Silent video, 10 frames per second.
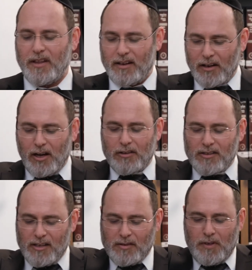That a gadol
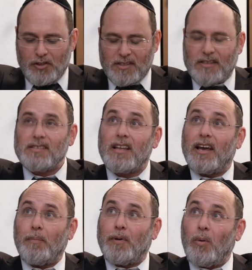doesn't mean just to stay
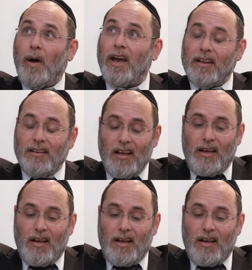up and away, and